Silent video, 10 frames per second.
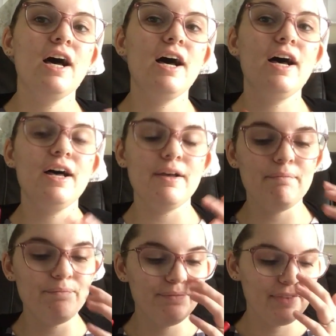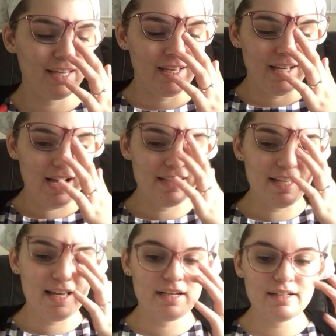And
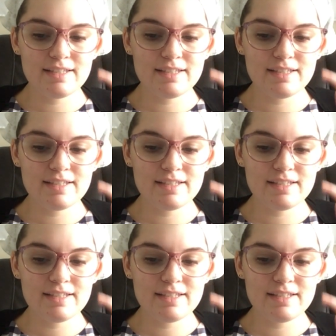then